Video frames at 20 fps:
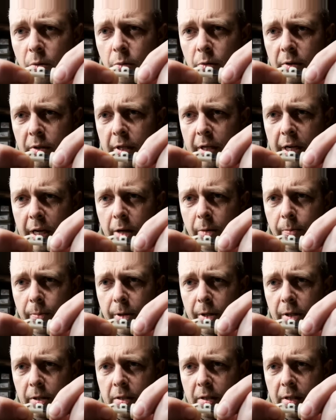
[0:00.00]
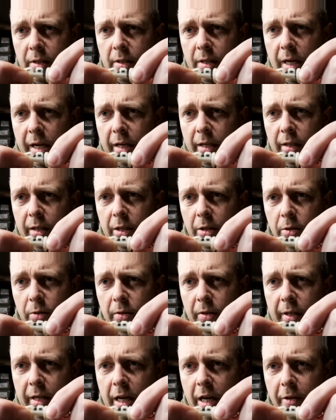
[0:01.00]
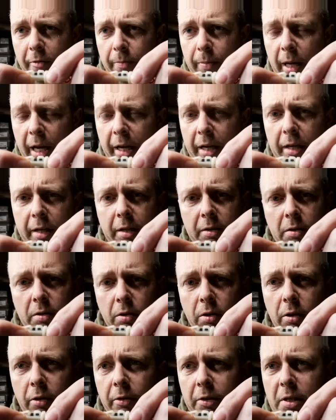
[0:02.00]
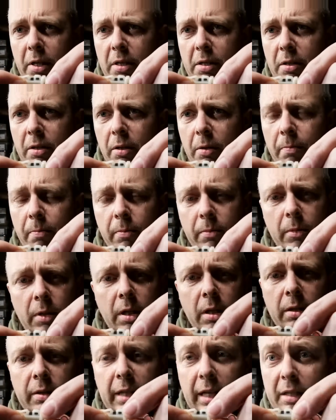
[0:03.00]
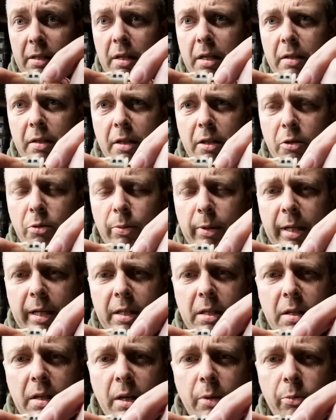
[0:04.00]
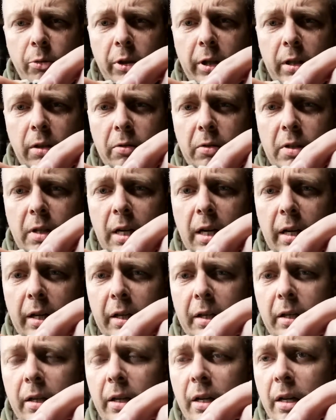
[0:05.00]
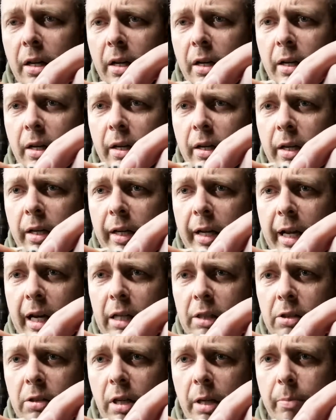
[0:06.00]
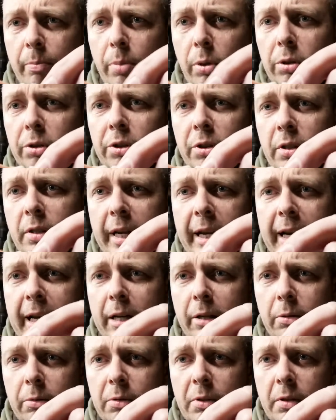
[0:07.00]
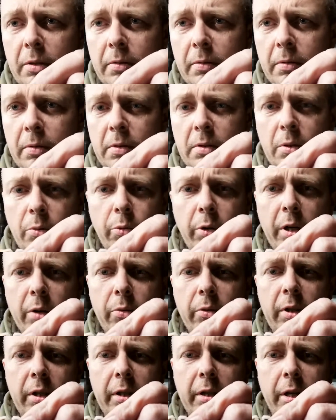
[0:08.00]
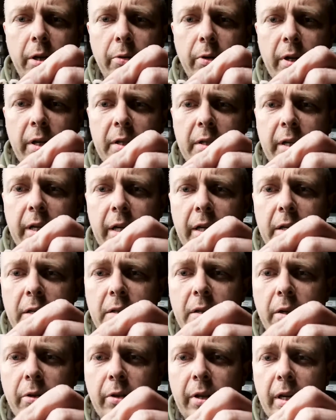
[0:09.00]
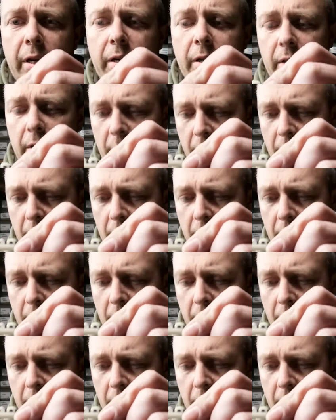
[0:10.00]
Once it opens, it's like a little knife blade sort of system. That's the easiest way of saying what it looks like. And it actually pushes it out. So what you want to do is get it so your